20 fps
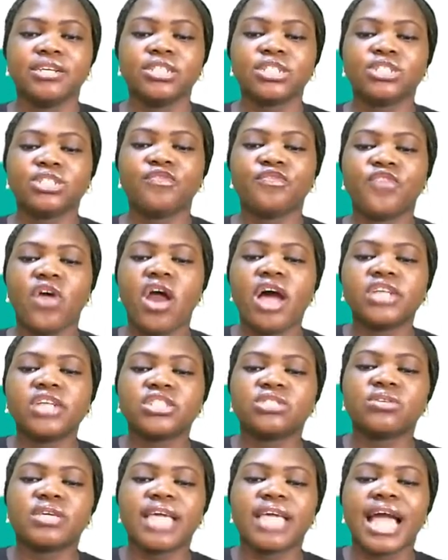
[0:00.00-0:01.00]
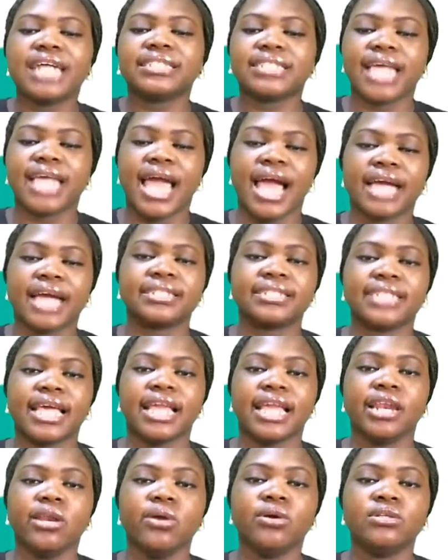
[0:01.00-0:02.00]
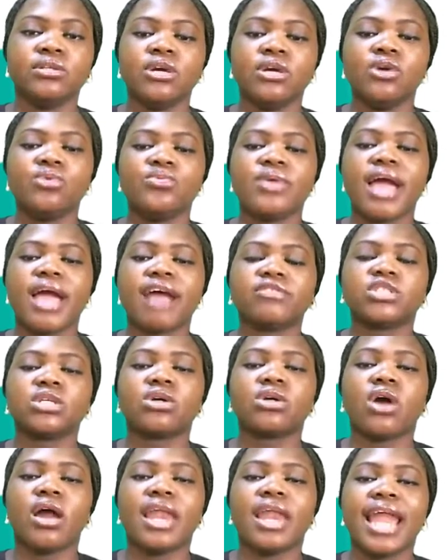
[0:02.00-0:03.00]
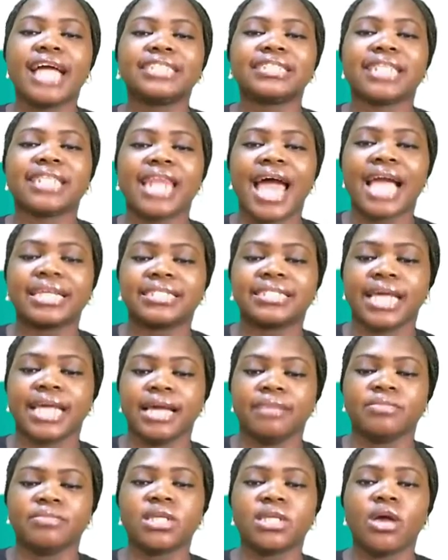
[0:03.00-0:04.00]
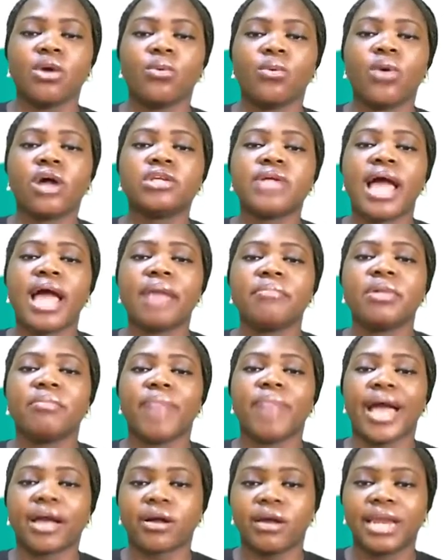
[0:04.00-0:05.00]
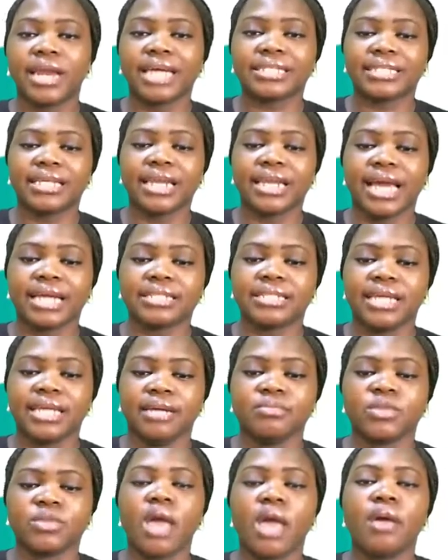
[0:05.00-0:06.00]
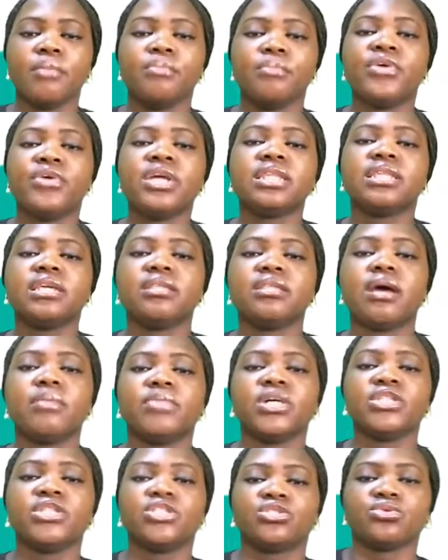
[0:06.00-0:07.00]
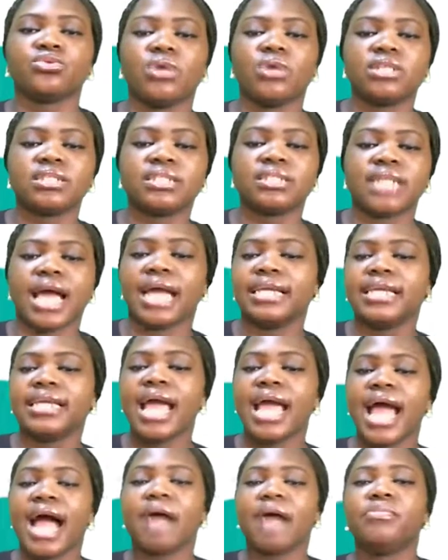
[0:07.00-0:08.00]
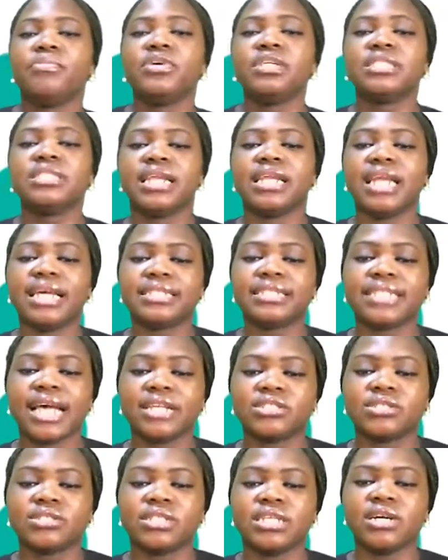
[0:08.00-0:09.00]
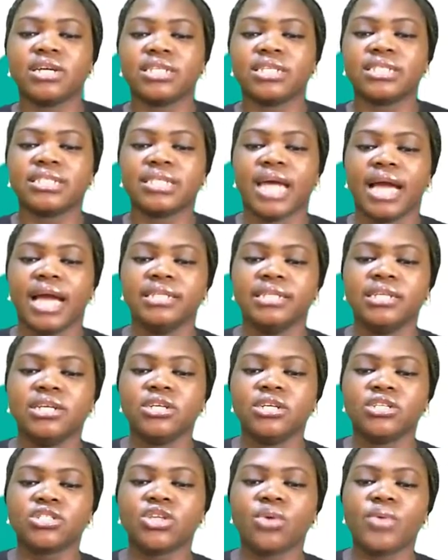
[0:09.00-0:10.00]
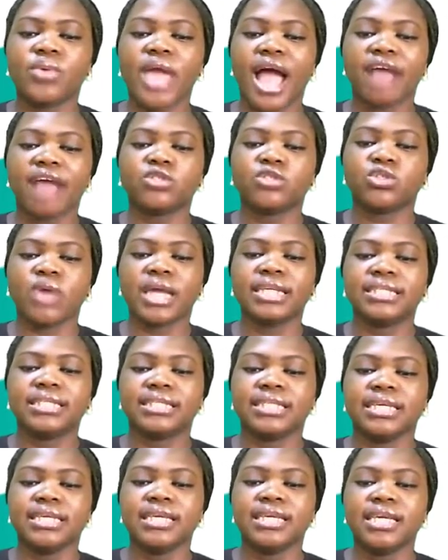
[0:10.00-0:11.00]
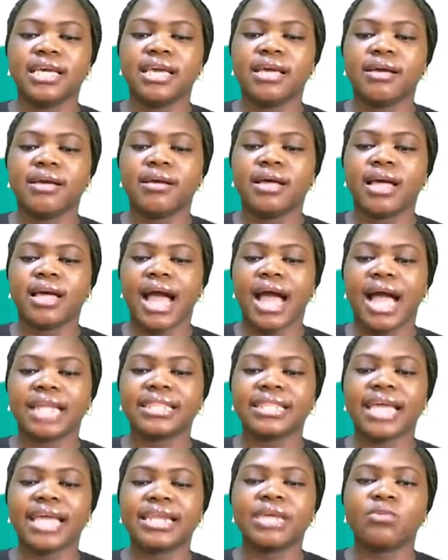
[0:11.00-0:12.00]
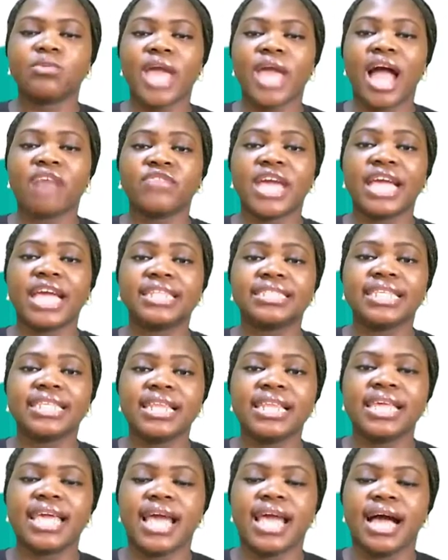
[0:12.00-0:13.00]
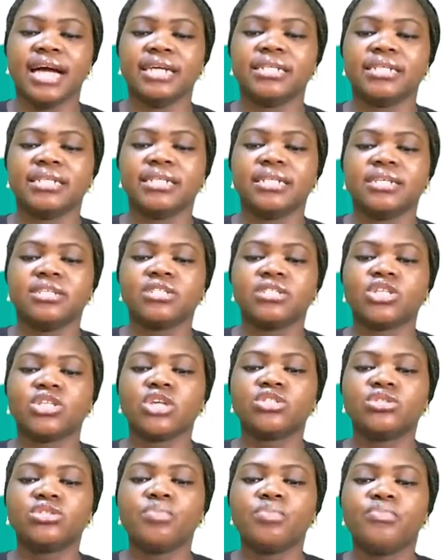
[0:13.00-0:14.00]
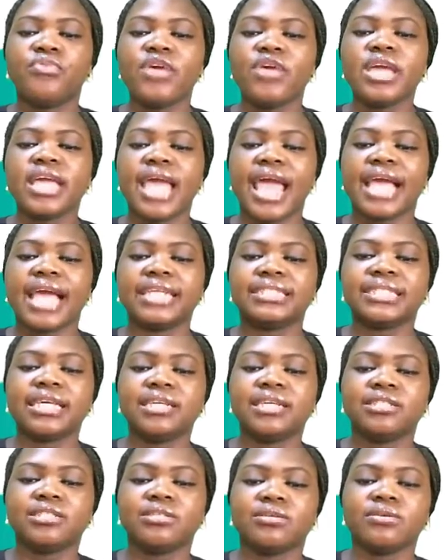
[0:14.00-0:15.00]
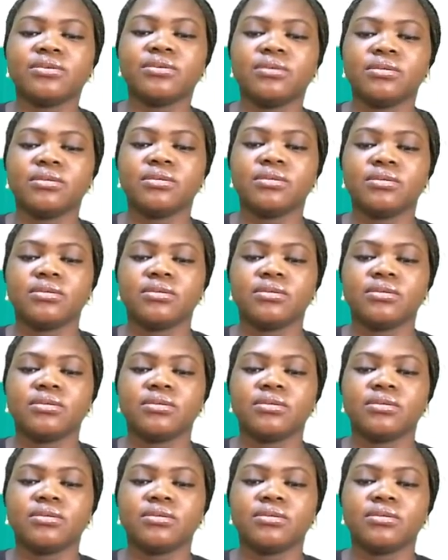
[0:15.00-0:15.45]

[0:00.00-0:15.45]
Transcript: So for us to get X alone, we have to collect like terms. What do I mean by collecting like terms? Bring the numbers to one side and bring the letter to the other side. So we have 20 and then we have 18 here. So to bring 18 to